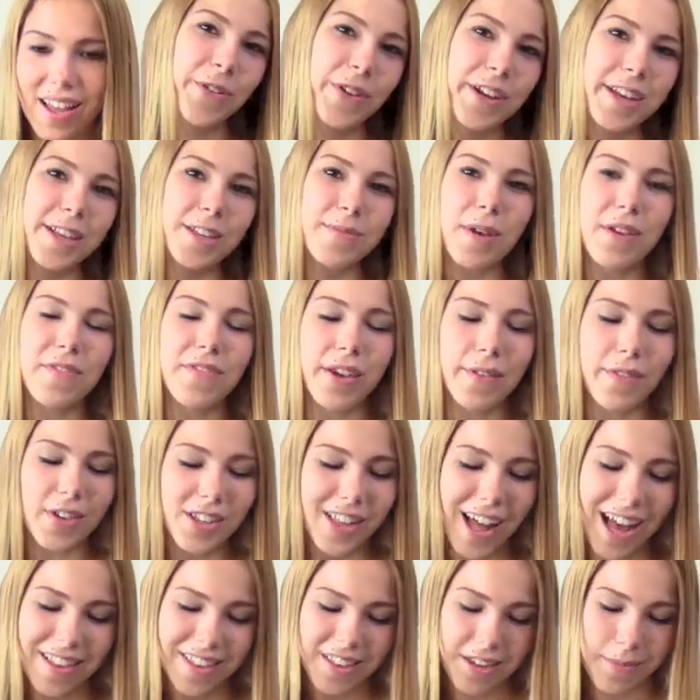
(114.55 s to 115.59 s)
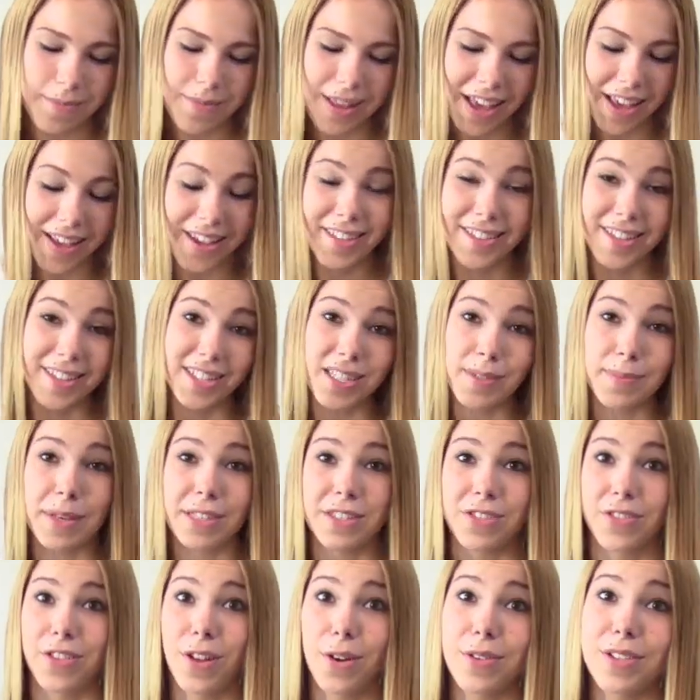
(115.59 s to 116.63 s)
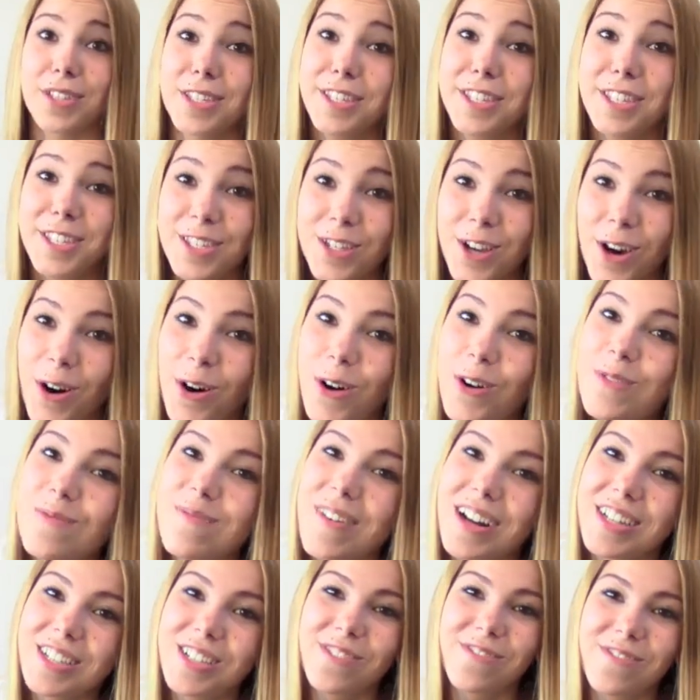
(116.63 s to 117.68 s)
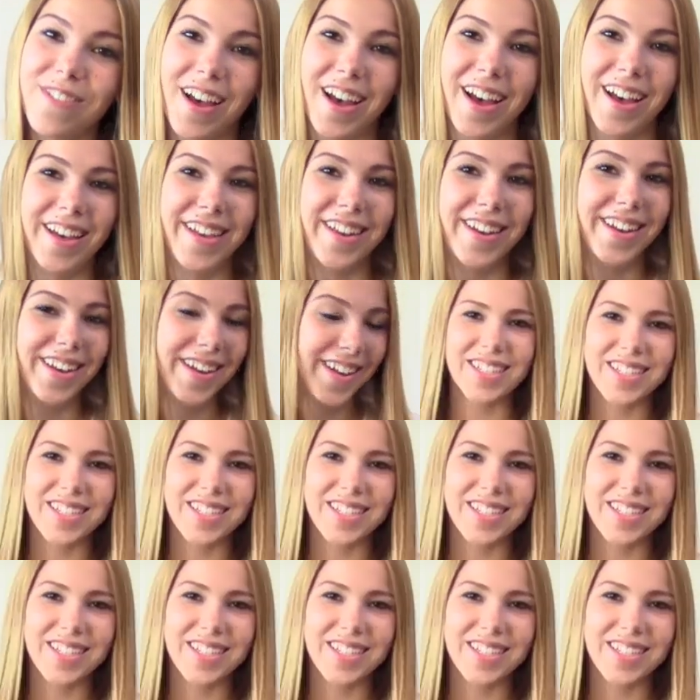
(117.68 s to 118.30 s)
Greek is my favorite class that I'm taking this semester though. It's so much fun.